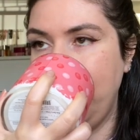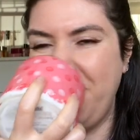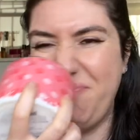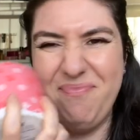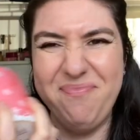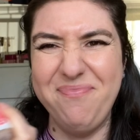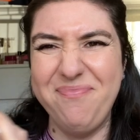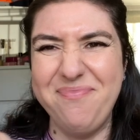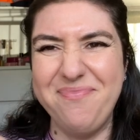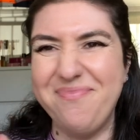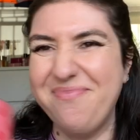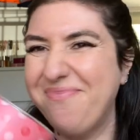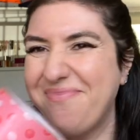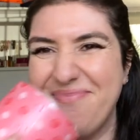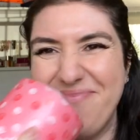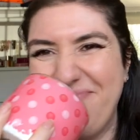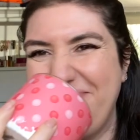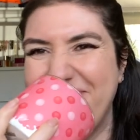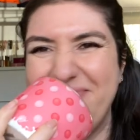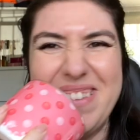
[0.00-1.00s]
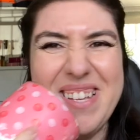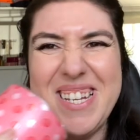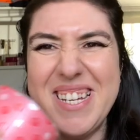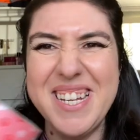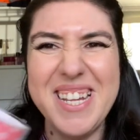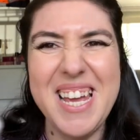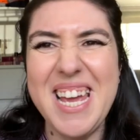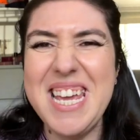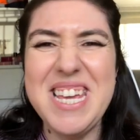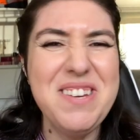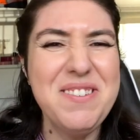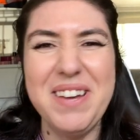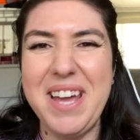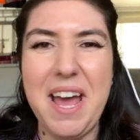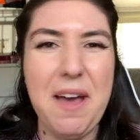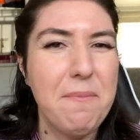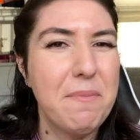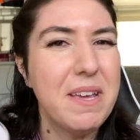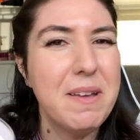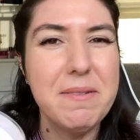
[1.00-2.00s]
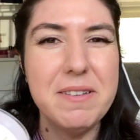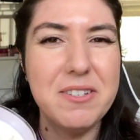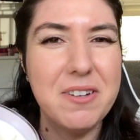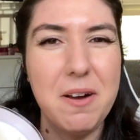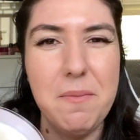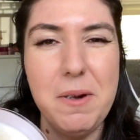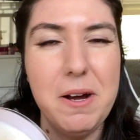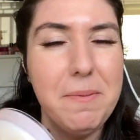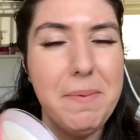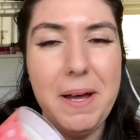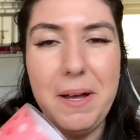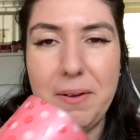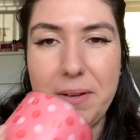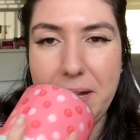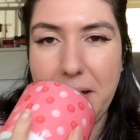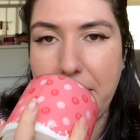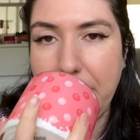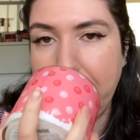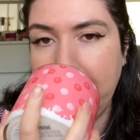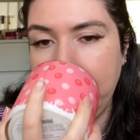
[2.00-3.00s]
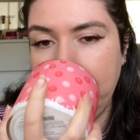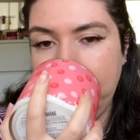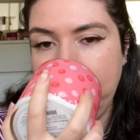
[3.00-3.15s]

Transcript: Mm. You can't beat strawberry pound cake.